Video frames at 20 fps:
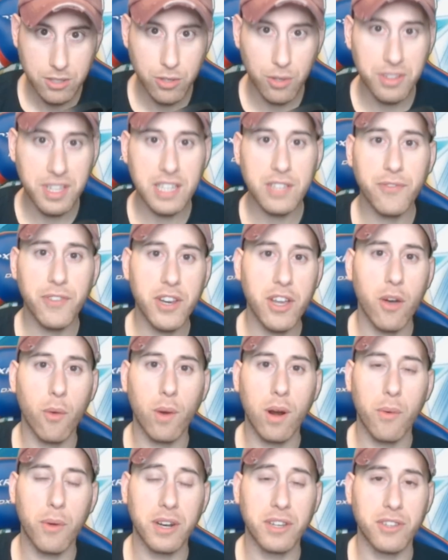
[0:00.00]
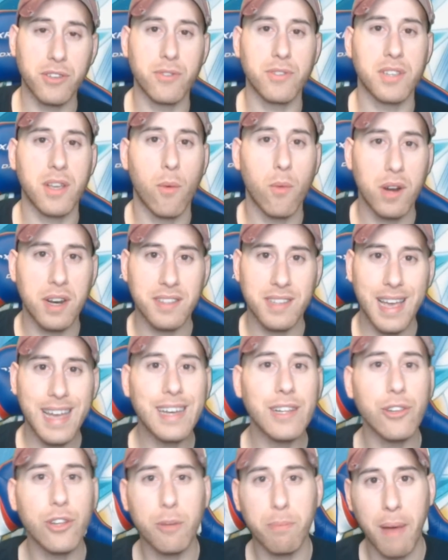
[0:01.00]
So in this video, what I want to do is I want to
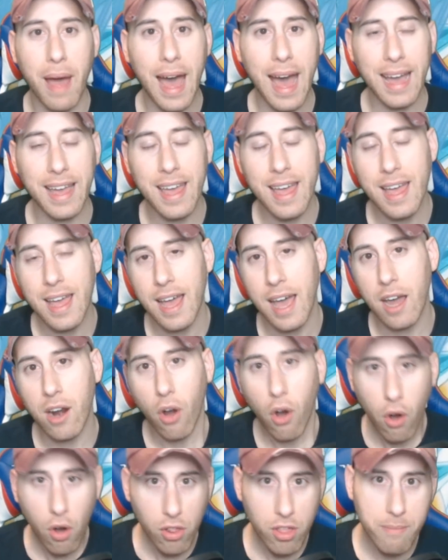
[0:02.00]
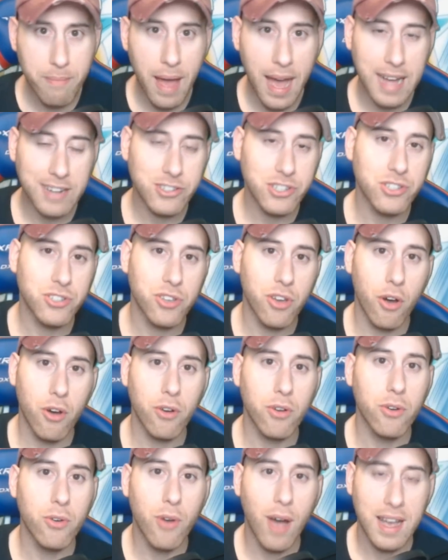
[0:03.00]
take a look back at all the matches
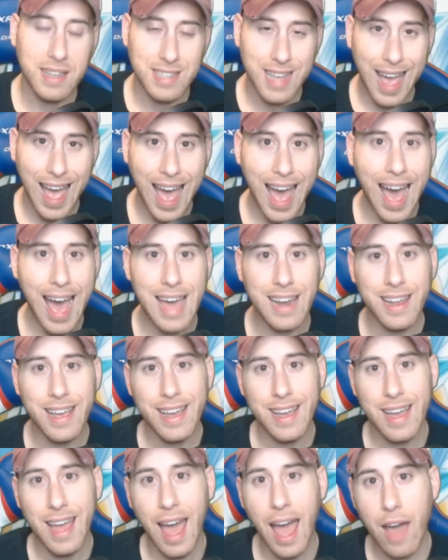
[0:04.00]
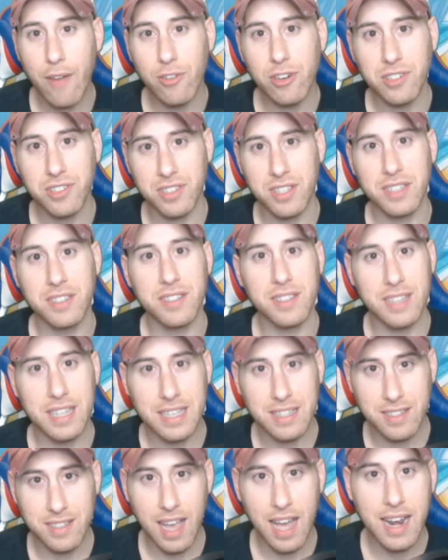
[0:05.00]
Goku has had ever since
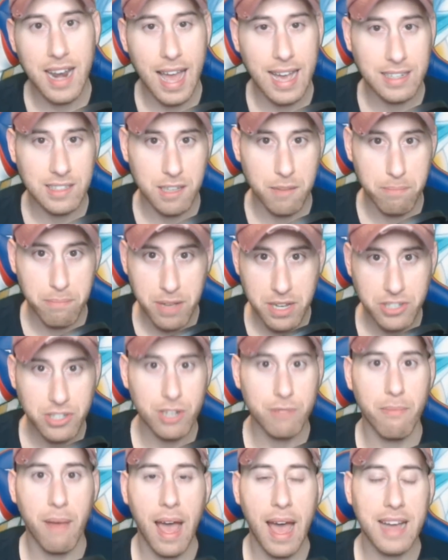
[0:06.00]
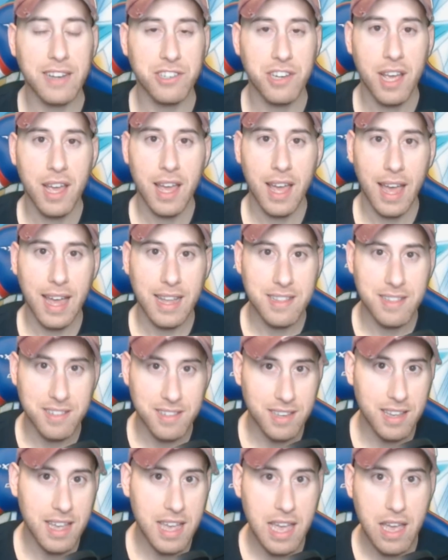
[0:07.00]
the Zen Exhibition match and
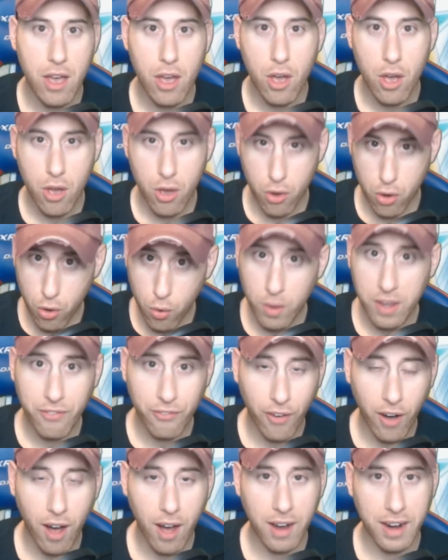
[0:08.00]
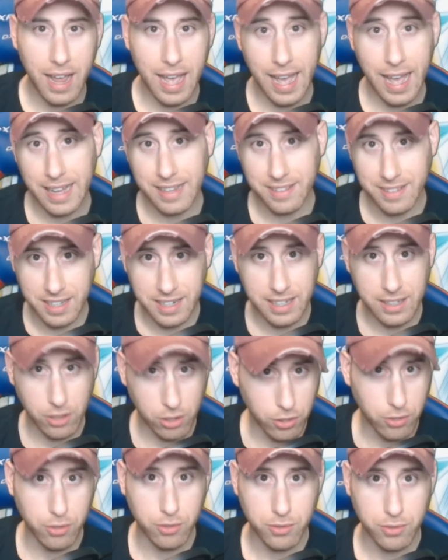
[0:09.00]
see who he fought and did he
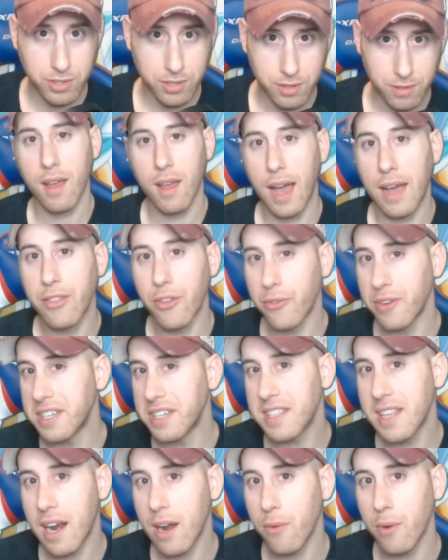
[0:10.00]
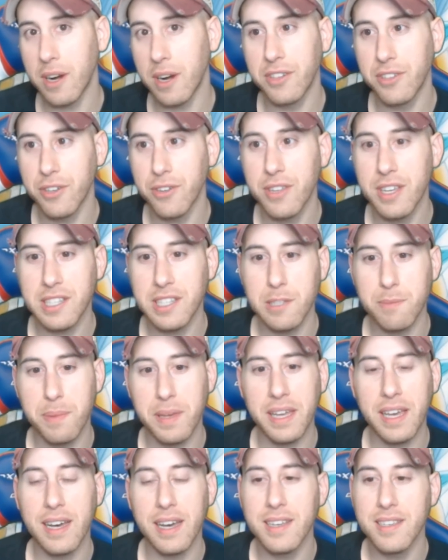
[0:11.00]
lose. And the reason that I want to do this is
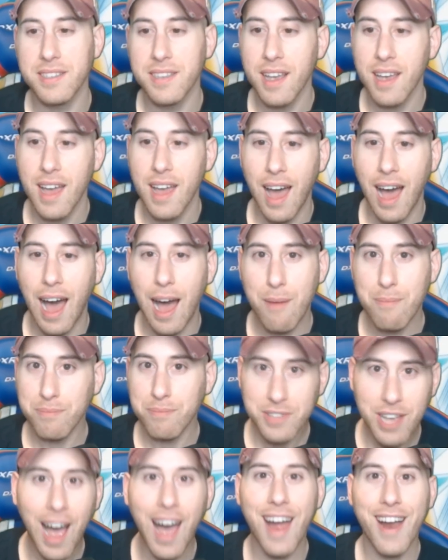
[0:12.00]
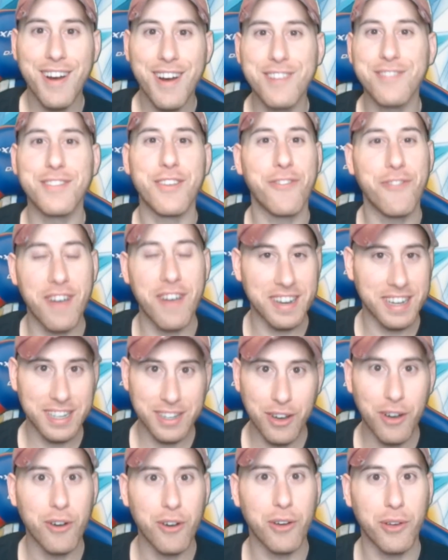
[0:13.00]
because I'm tired of
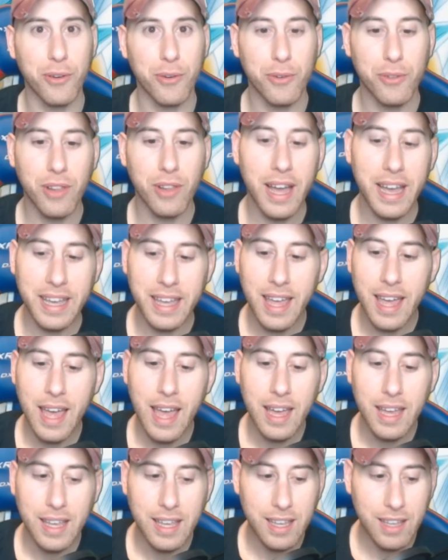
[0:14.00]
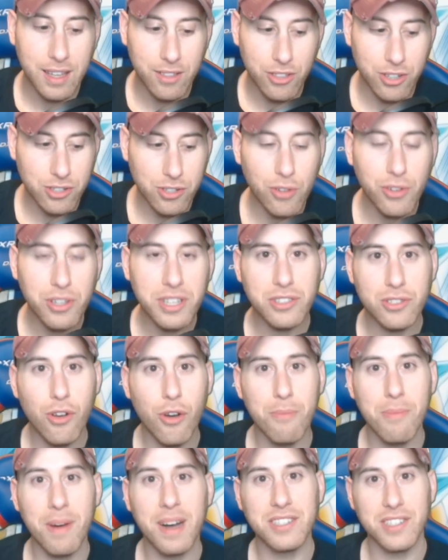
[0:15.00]
defending Goku. There's only
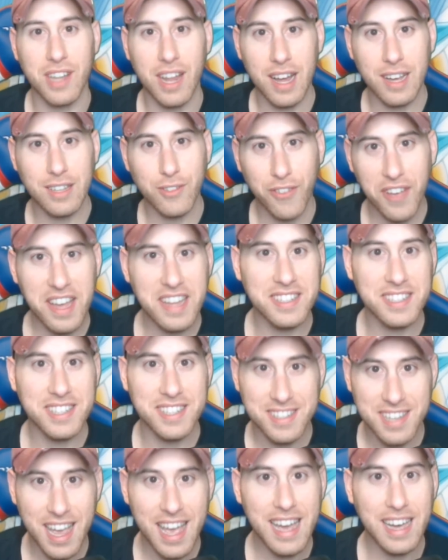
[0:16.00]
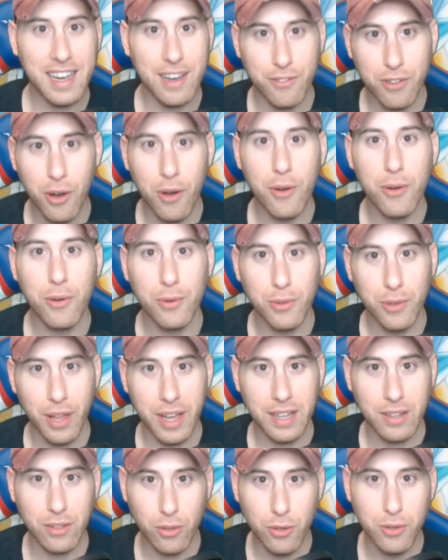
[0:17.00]
so much that us fans can take of
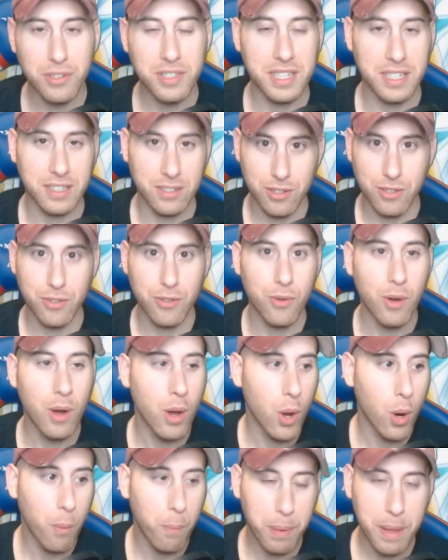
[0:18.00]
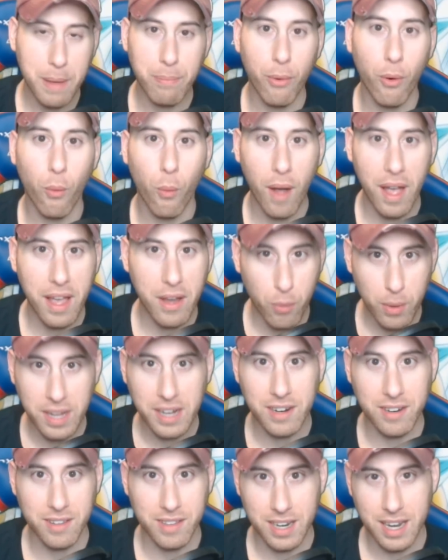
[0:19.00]
Goku losing to people way
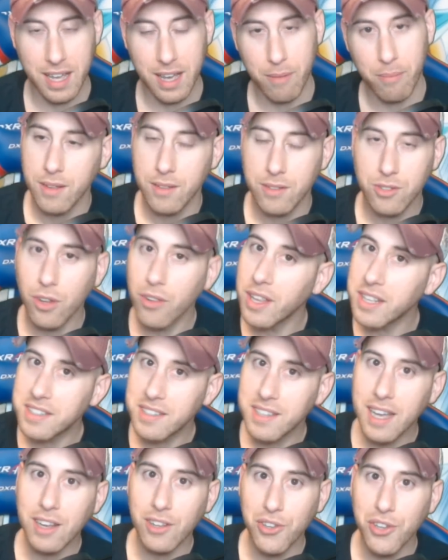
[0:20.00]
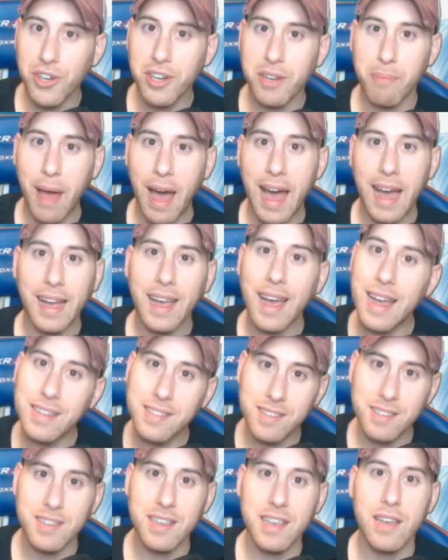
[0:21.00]
weaker than him. So let's take a look back
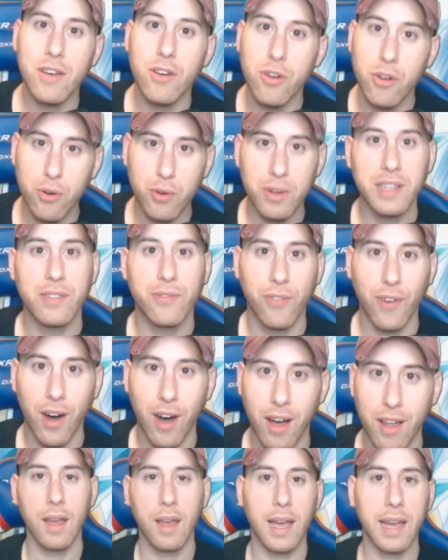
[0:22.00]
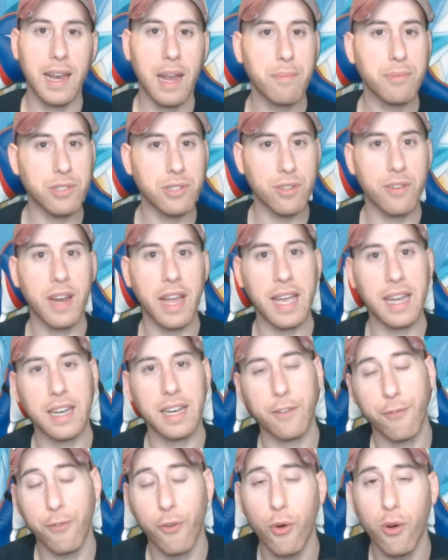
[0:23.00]
and see who he's fought. In episode
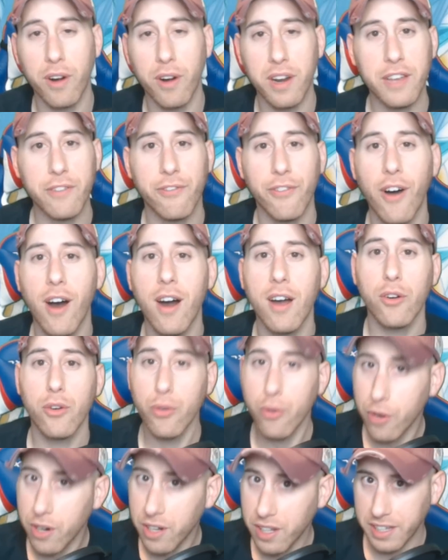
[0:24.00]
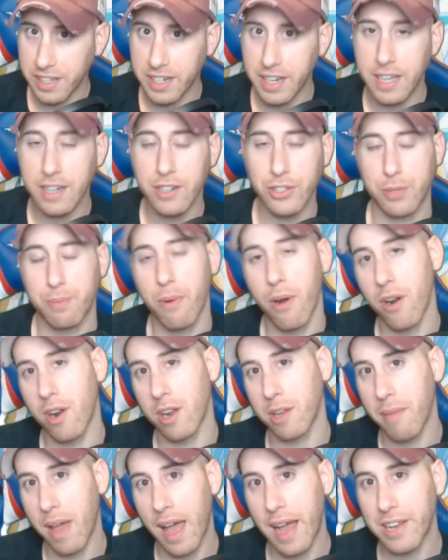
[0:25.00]
84, he fought Krillin in a
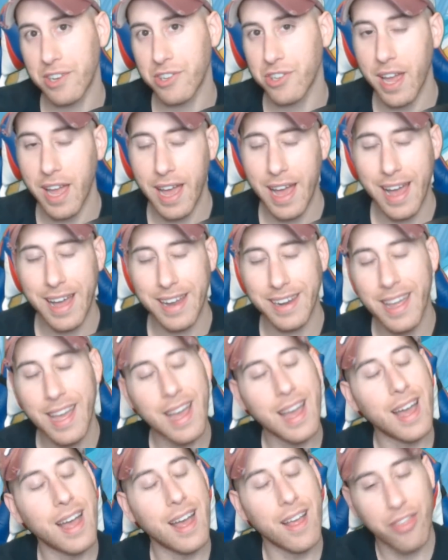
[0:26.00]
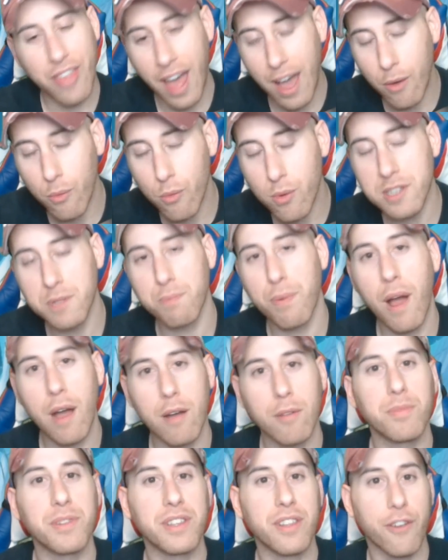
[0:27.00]
sparring match, and that was
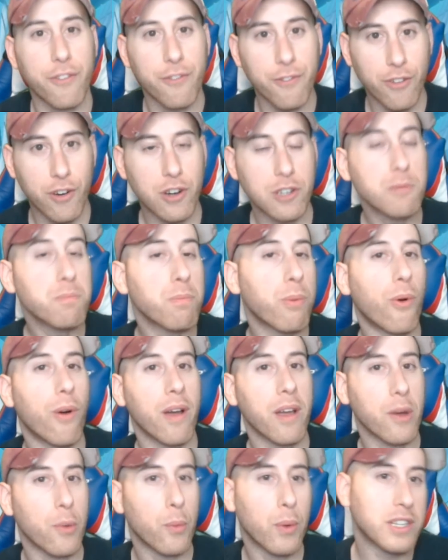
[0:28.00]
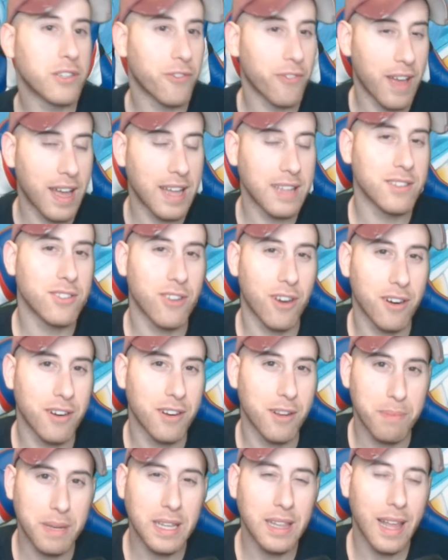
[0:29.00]
probably the first point which fans
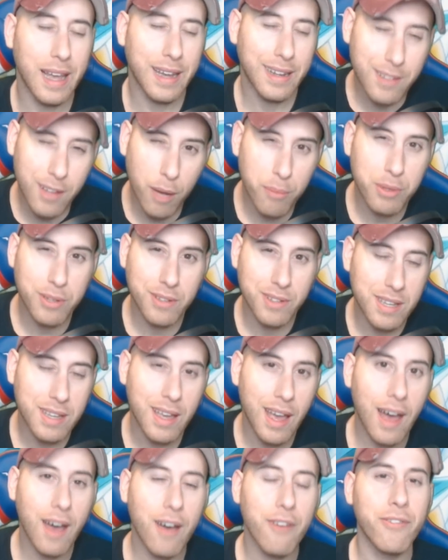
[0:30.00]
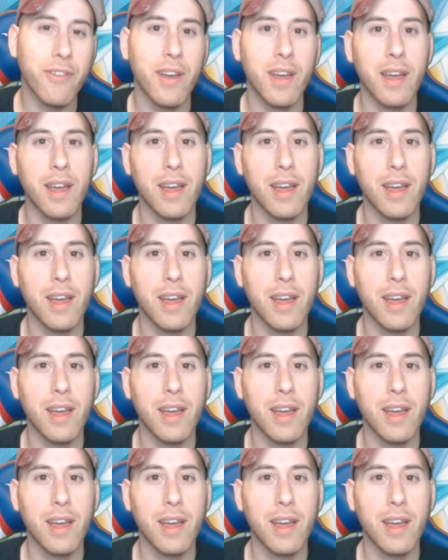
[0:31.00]
started to be like, WTF?